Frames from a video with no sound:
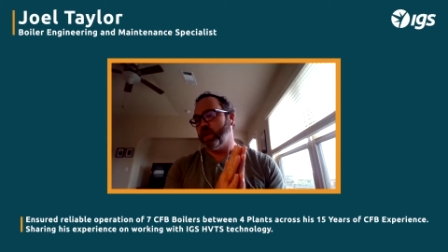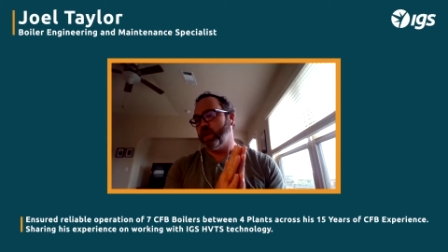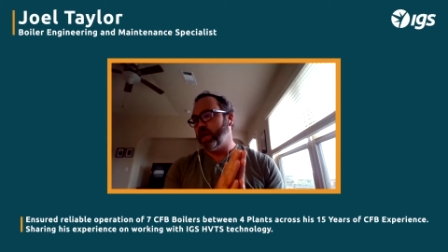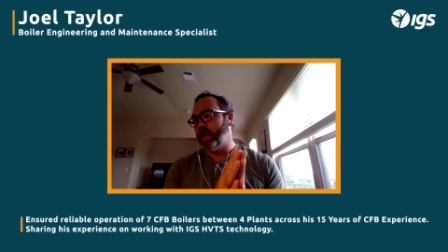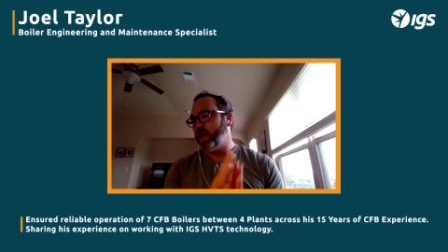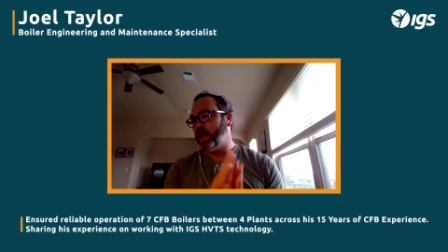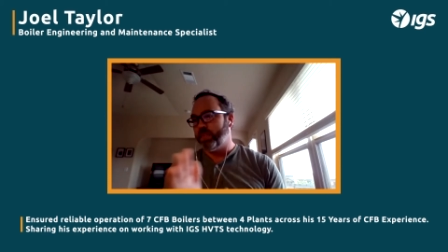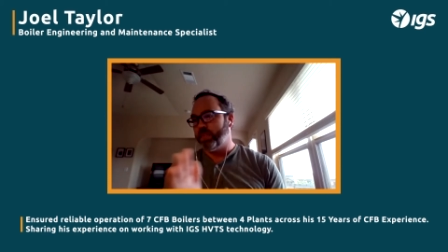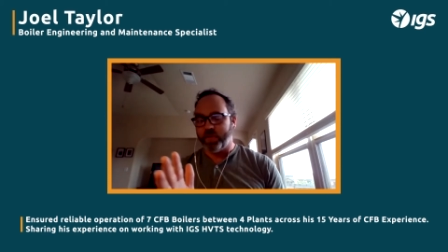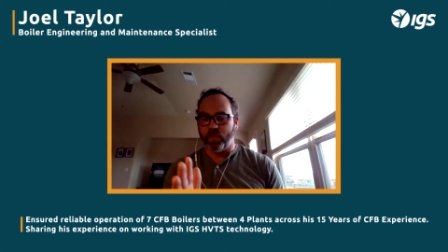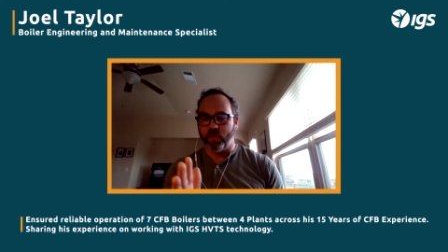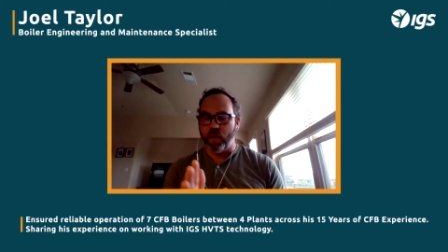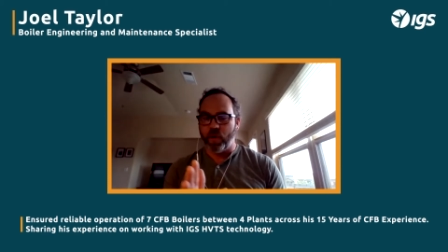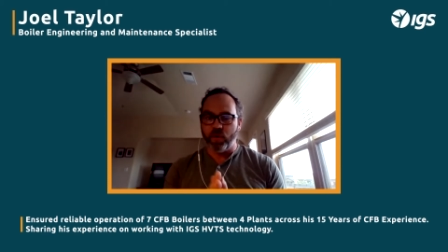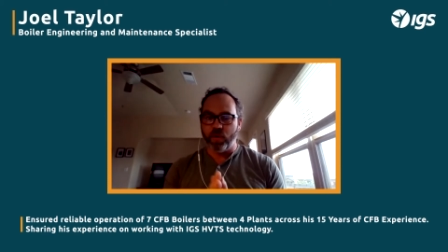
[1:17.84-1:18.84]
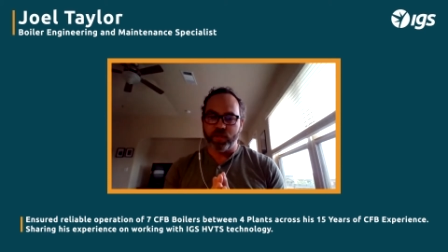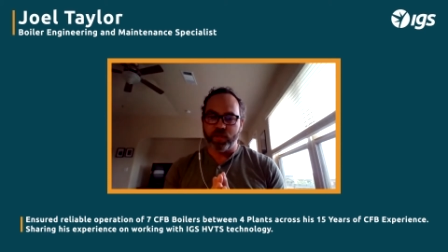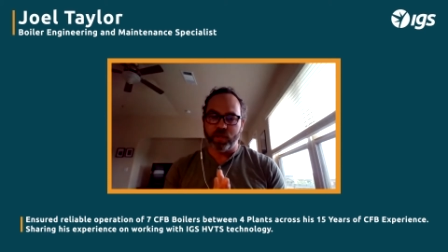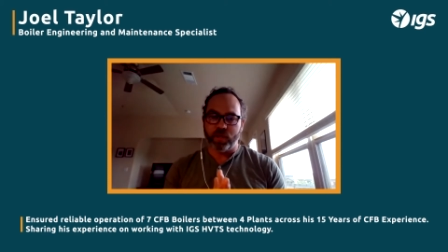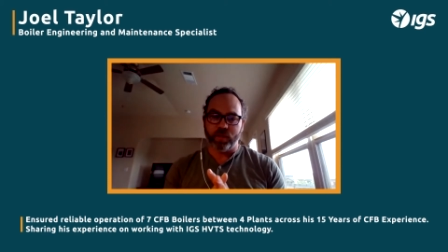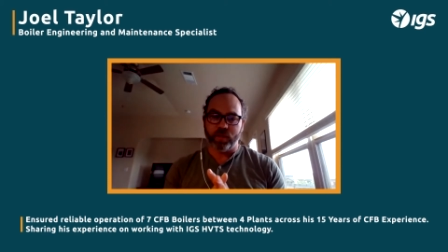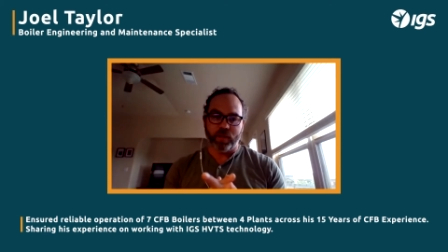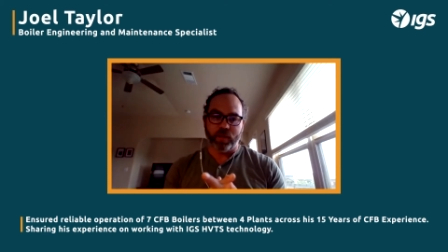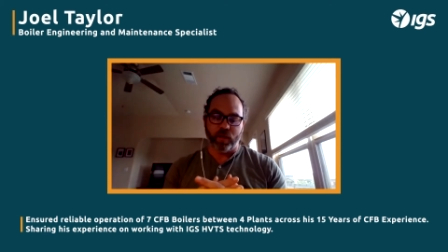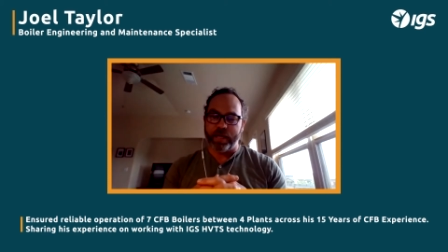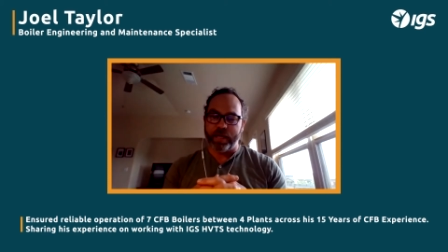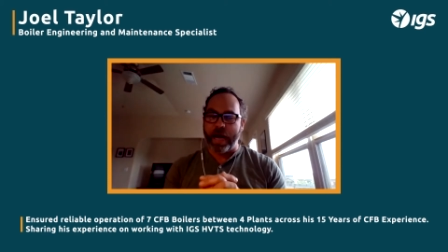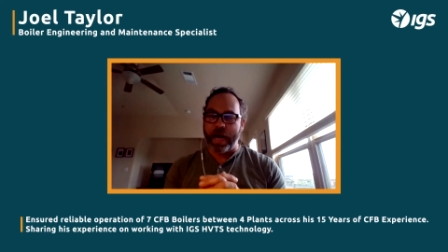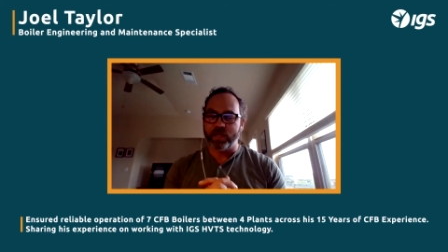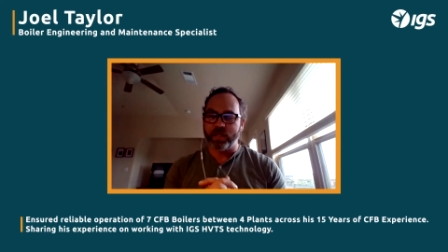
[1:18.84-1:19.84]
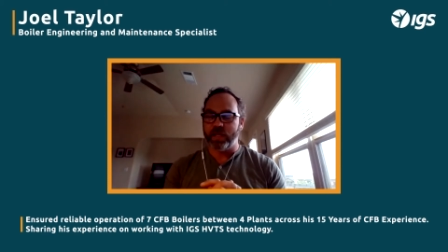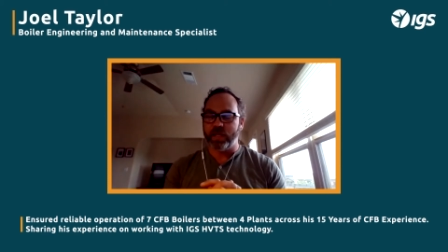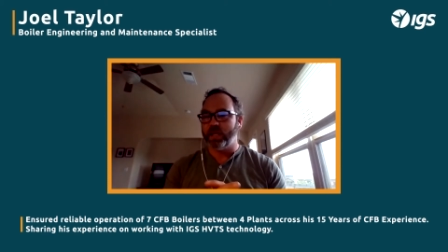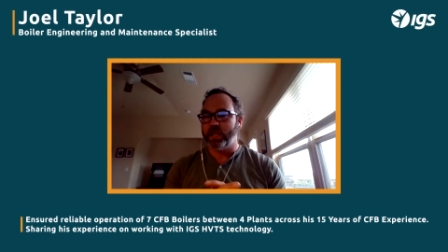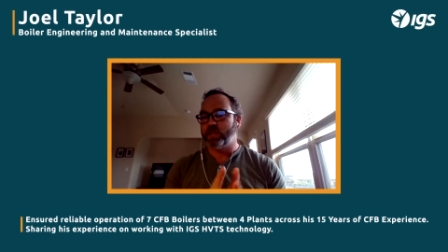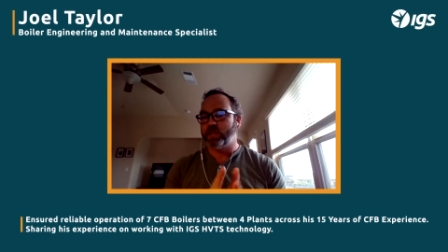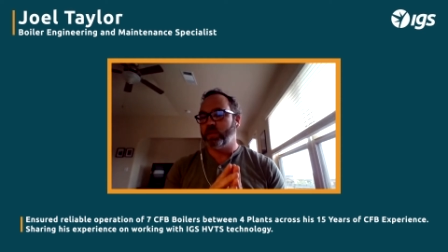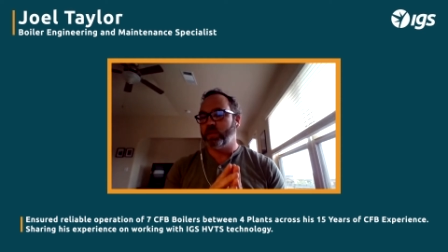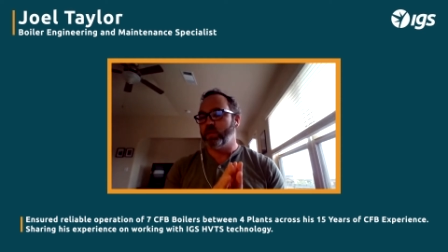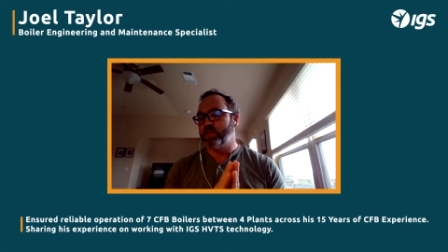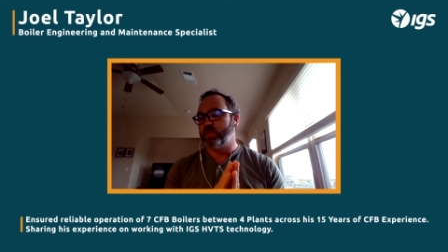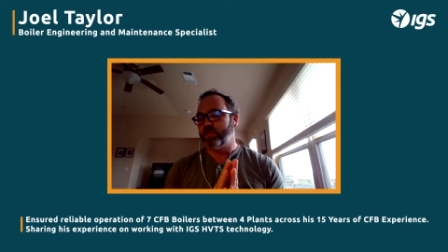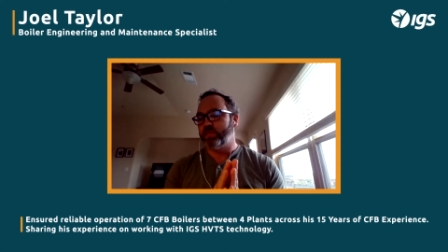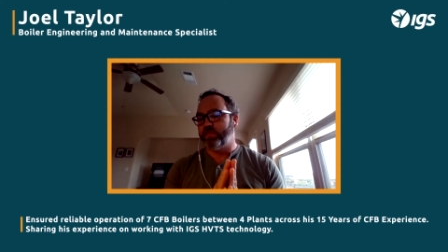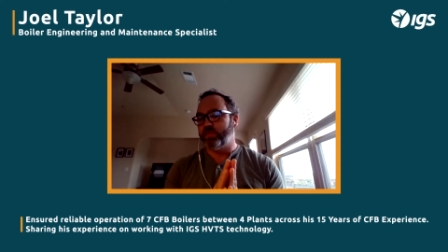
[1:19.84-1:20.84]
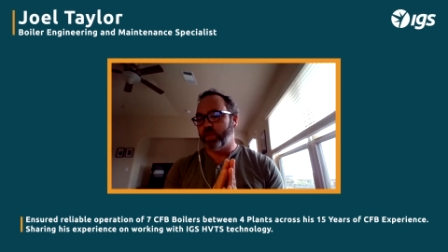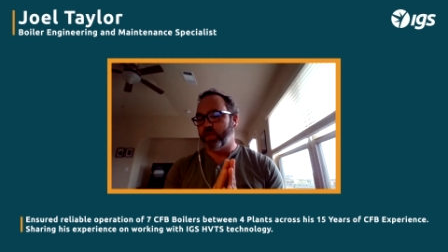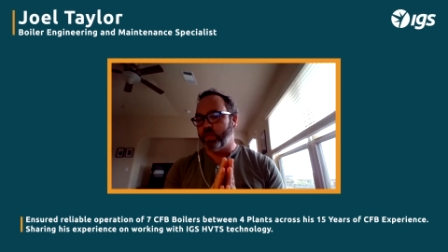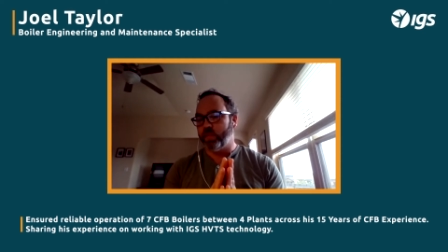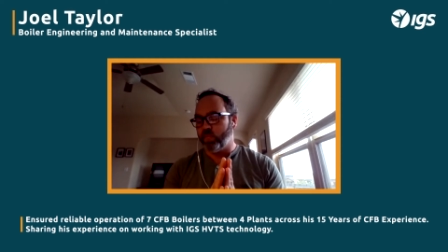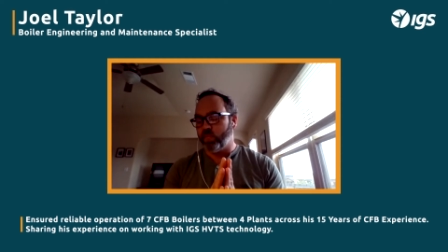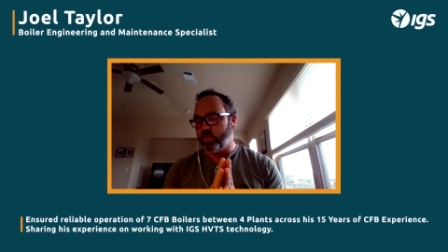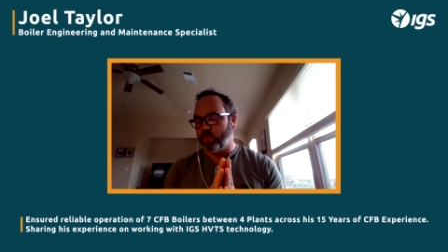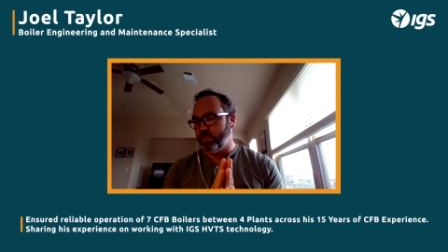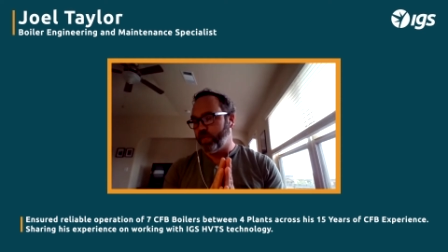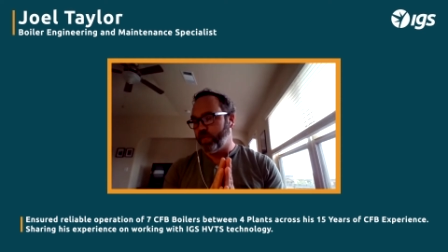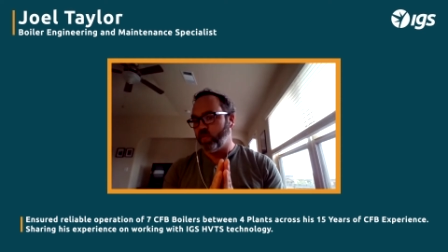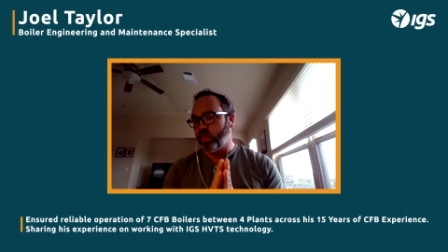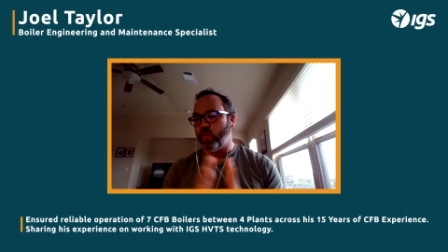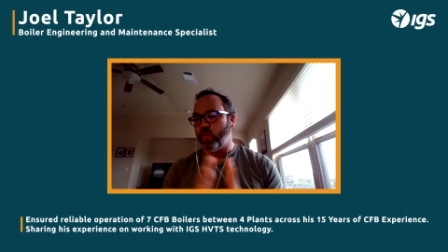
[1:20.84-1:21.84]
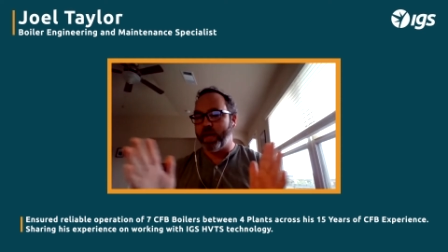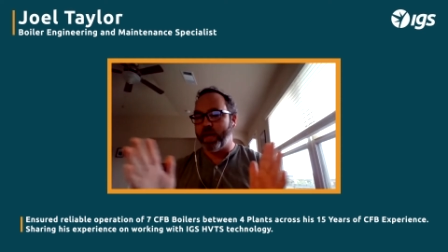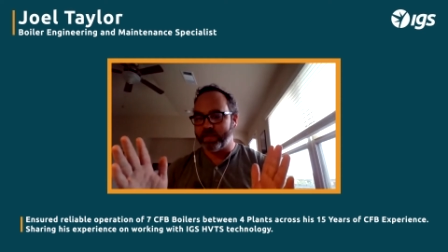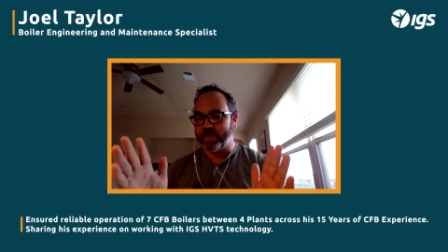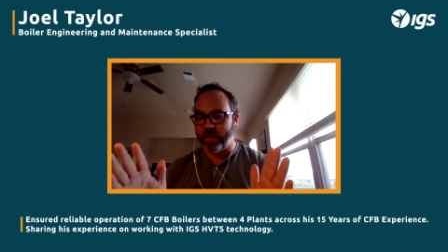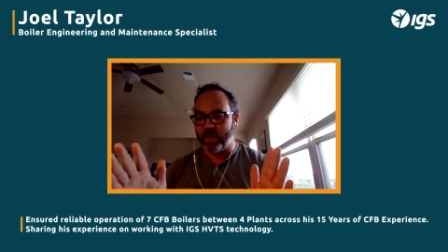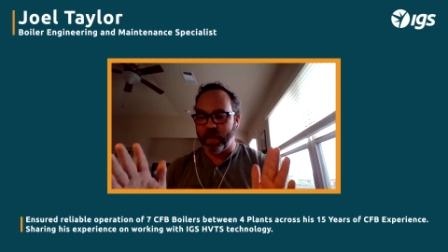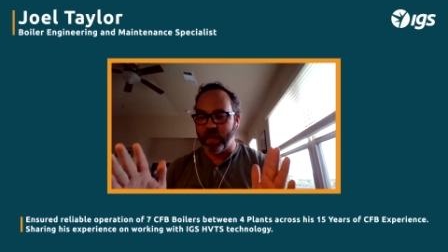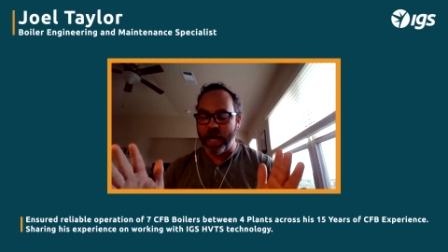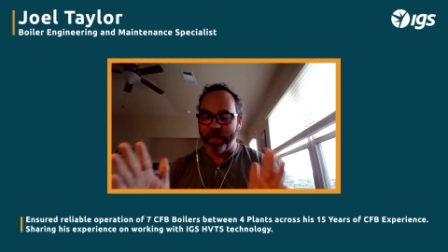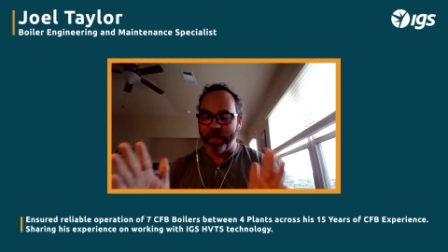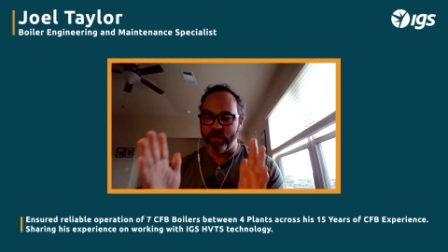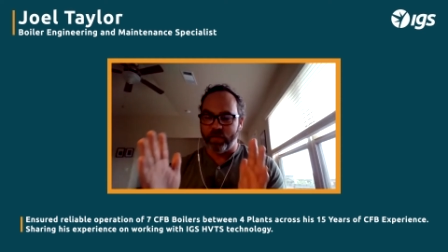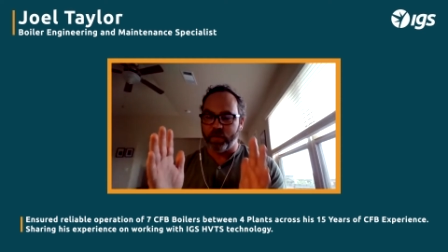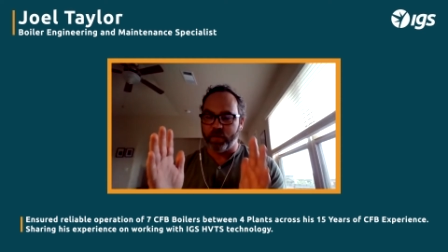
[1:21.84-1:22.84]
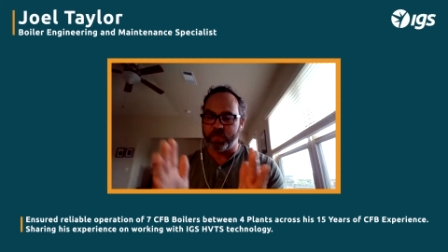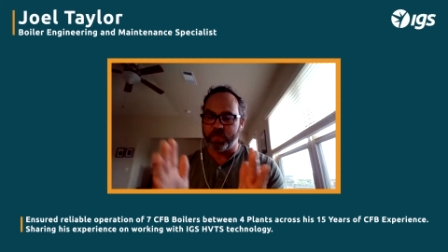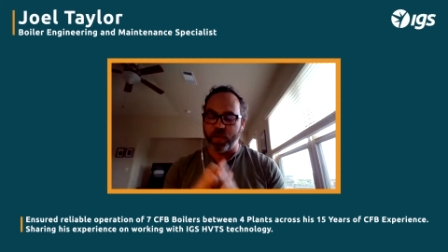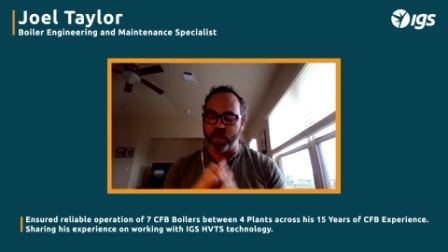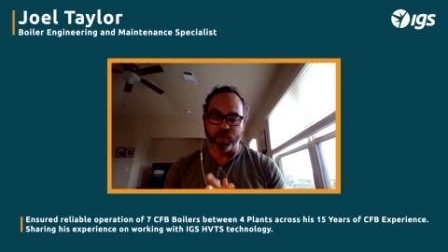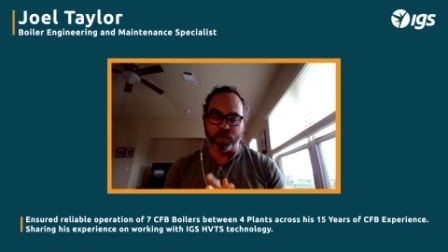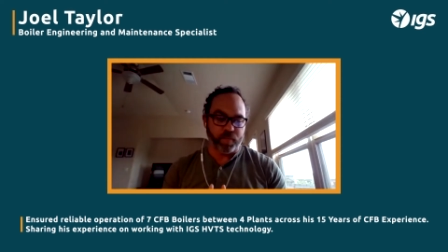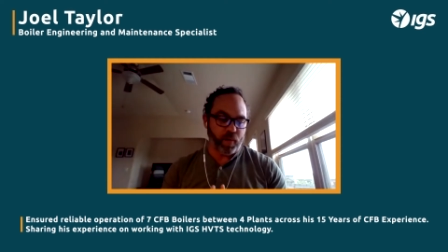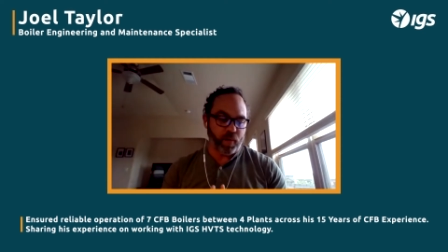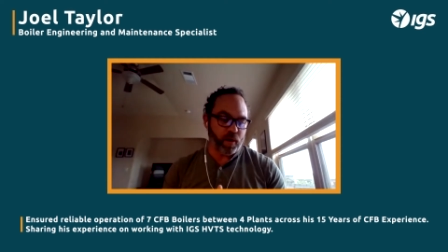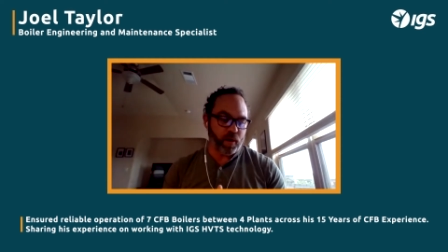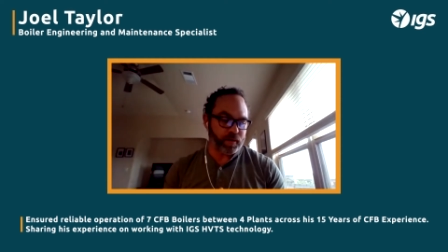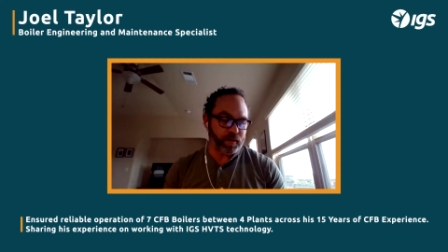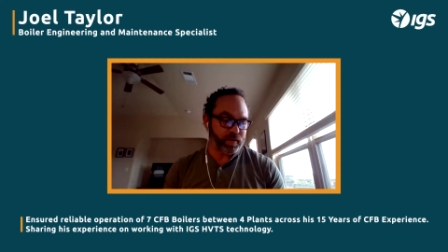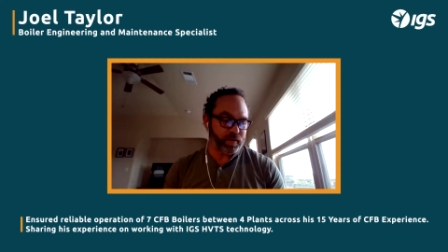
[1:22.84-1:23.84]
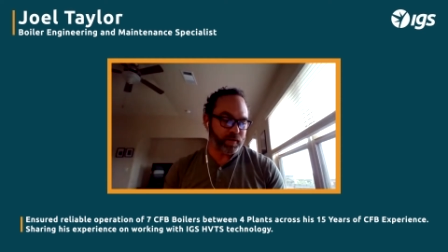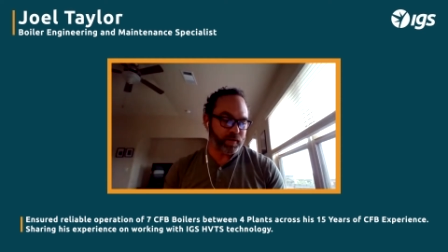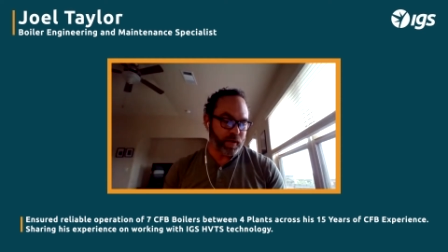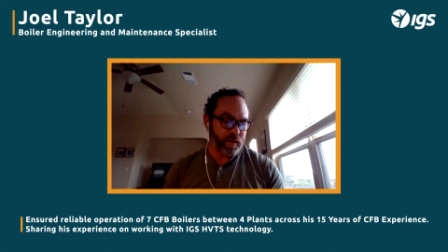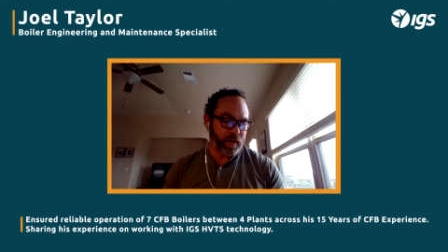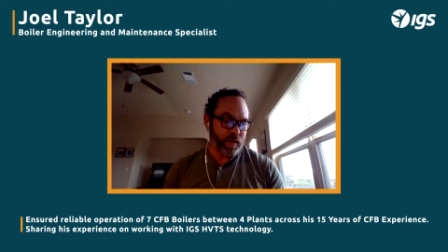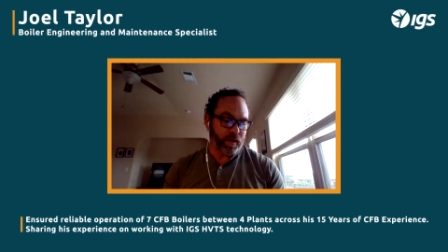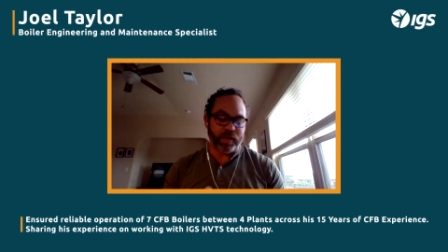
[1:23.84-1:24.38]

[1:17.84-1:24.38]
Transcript: you're going to end up with erosion or gouging issues for the for the rest of the life of those pressure parts.